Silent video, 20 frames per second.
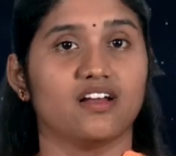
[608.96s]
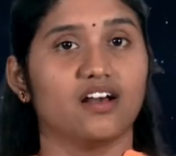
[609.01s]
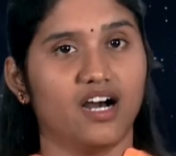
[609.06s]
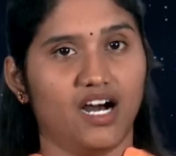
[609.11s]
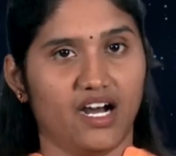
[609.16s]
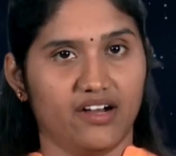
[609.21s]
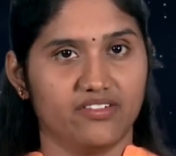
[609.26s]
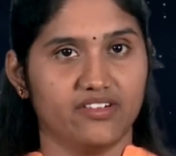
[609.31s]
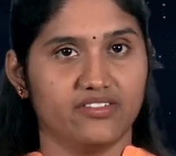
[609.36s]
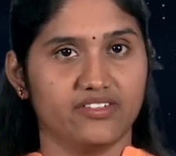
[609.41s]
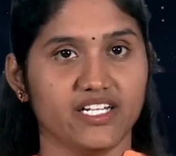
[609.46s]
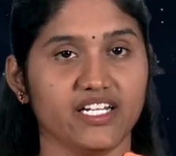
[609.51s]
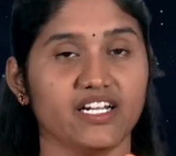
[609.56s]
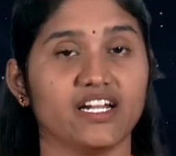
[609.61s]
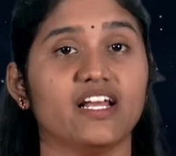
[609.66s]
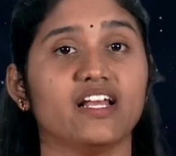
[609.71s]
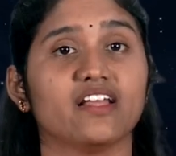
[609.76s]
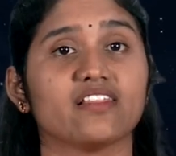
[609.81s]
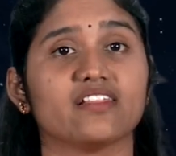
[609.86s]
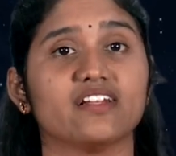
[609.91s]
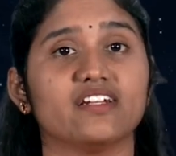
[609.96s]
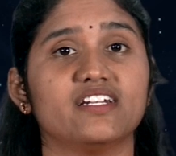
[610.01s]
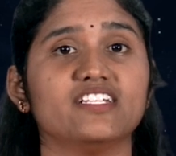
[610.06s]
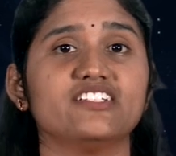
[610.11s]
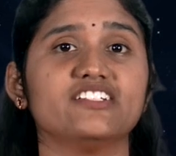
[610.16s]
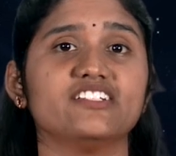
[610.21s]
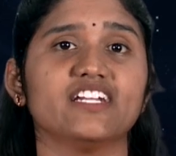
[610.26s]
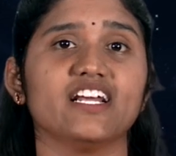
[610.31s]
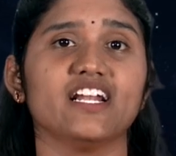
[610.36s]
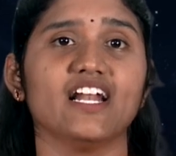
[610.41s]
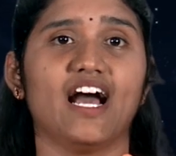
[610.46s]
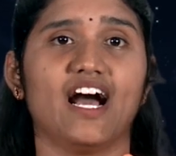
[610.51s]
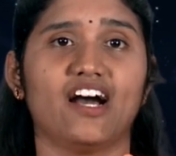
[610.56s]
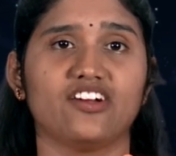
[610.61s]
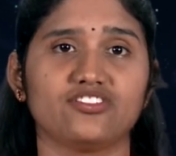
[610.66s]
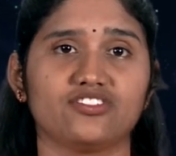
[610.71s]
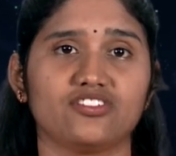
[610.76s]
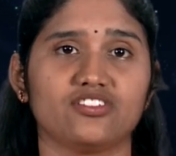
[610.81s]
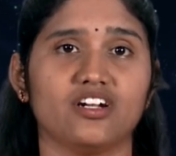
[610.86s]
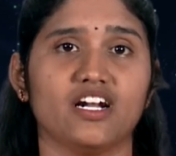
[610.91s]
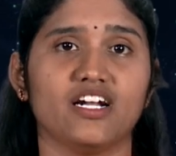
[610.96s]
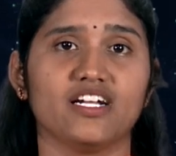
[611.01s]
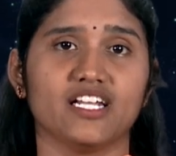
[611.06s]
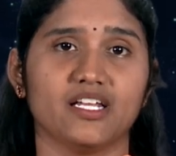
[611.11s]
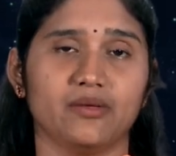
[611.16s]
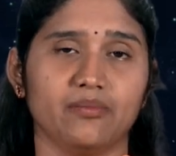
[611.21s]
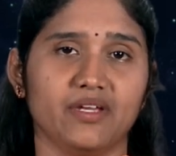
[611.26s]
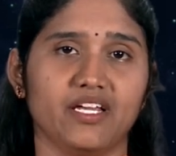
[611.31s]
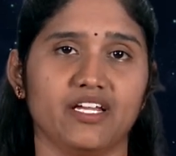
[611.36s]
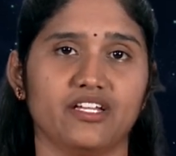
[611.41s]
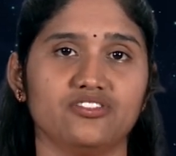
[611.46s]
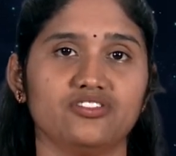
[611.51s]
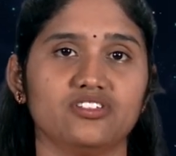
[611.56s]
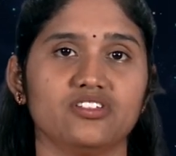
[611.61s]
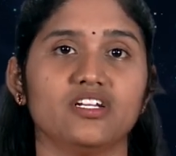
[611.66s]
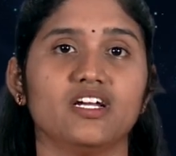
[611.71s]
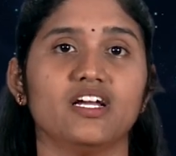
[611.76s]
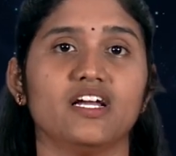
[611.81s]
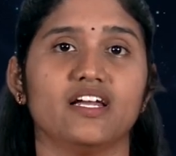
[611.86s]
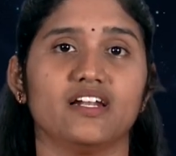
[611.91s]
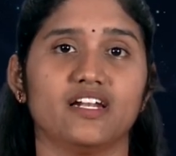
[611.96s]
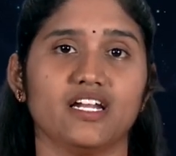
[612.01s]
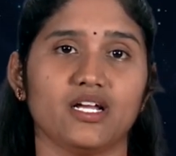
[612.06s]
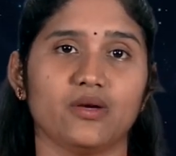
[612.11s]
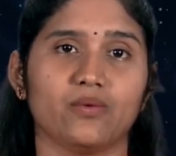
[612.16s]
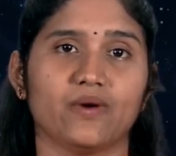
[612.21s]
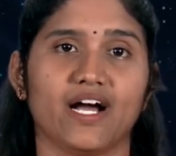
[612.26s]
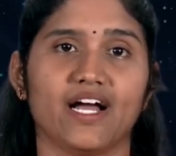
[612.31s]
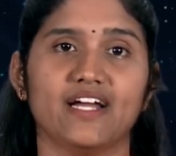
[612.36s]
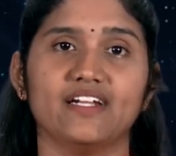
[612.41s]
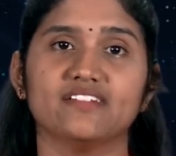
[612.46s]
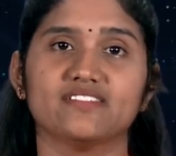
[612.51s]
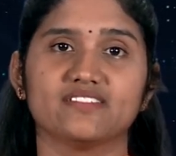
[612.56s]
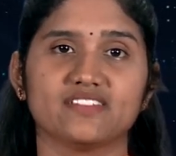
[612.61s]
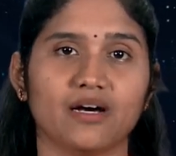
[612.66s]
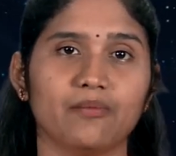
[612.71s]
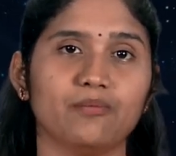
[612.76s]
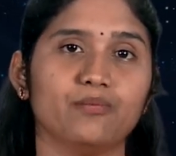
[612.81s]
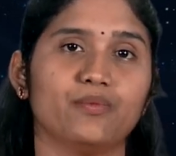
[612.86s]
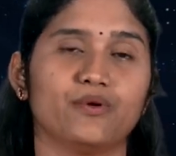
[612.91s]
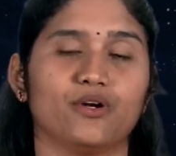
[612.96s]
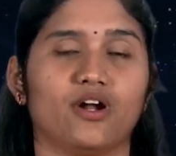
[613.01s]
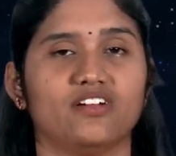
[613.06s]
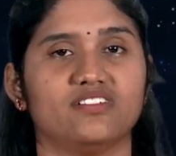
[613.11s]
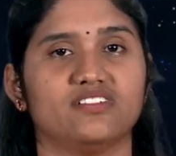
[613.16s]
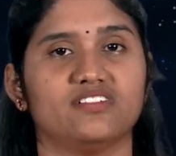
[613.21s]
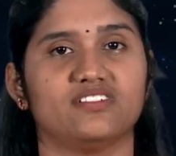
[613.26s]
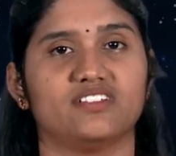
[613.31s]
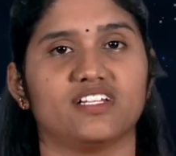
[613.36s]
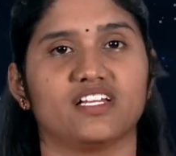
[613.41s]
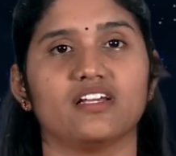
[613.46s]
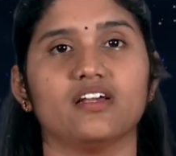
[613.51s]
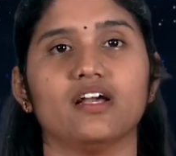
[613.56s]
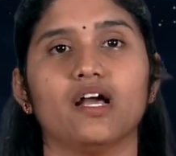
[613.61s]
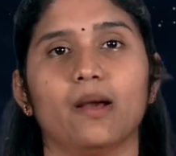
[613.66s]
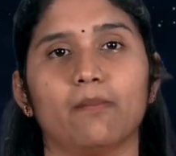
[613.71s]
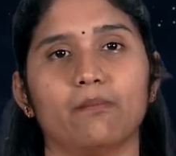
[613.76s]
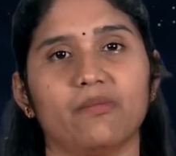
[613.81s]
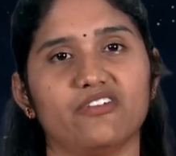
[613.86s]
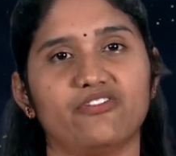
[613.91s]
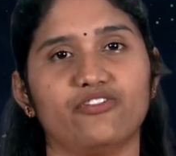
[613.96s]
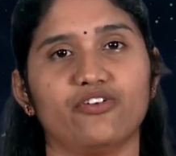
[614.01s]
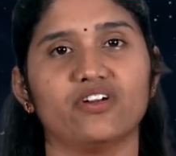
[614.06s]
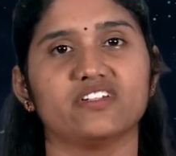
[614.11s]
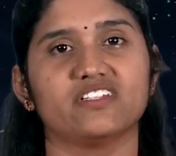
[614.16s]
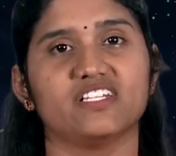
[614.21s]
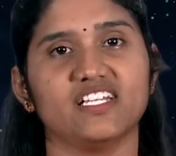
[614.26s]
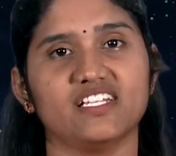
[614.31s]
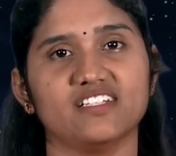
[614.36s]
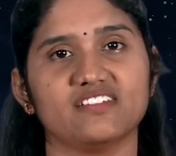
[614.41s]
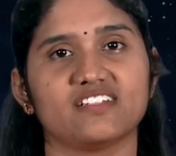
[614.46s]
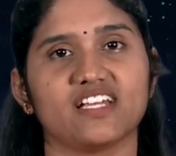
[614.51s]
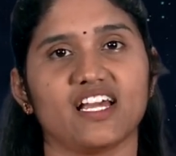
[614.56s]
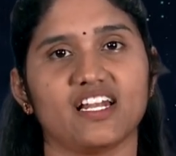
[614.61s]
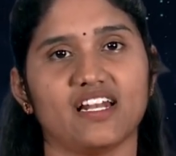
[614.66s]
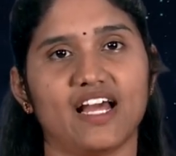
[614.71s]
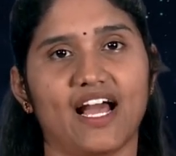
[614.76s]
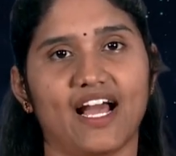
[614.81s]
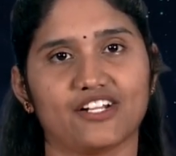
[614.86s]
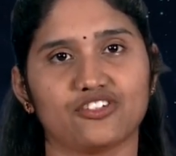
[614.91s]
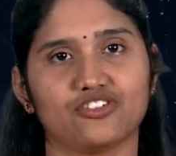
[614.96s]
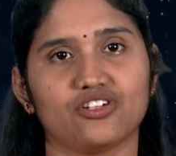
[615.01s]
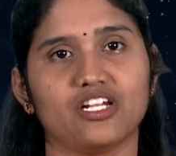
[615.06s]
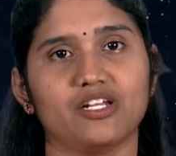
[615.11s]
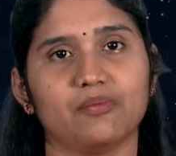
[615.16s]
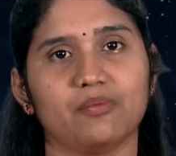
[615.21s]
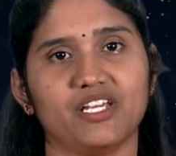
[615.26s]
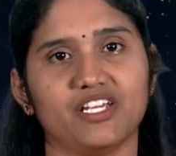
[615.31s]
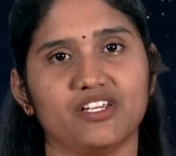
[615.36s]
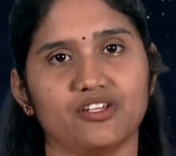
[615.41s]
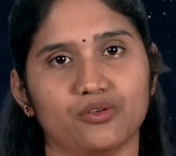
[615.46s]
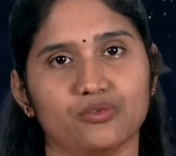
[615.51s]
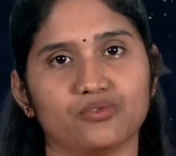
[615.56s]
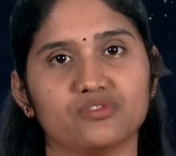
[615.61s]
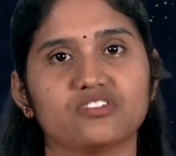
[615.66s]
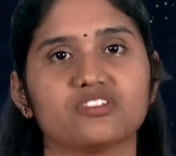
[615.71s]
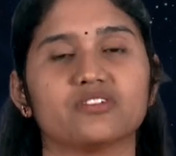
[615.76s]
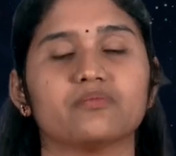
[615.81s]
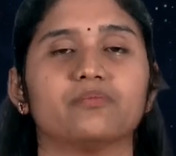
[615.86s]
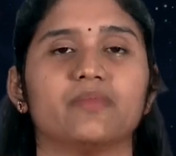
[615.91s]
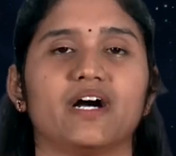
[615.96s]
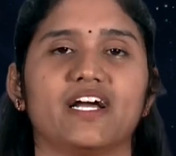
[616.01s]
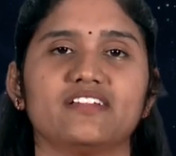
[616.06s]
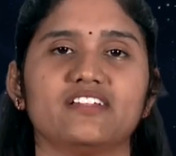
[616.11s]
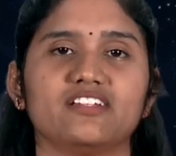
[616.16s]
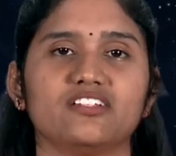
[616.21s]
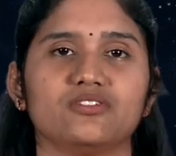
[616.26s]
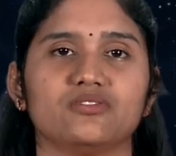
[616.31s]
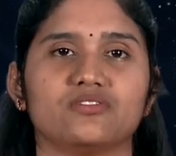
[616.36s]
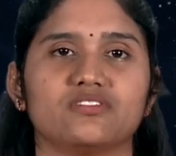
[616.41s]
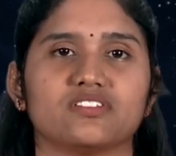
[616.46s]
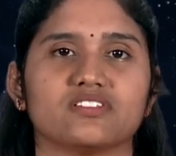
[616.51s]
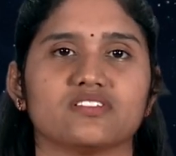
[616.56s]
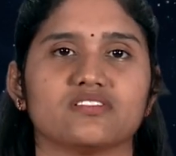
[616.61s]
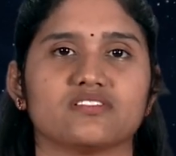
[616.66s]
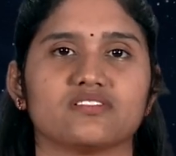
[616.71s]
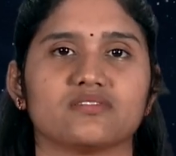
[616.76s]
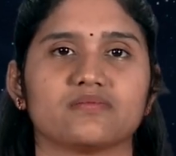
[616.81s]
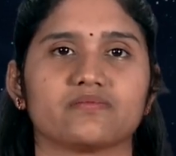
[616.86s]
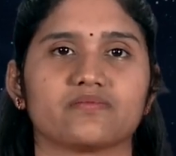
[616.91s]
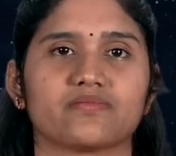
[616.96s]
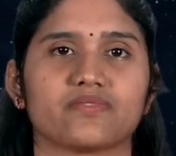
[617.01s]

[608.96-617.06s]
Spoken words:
However, the digital astronaut image requires some processing before these can actually be used by the users.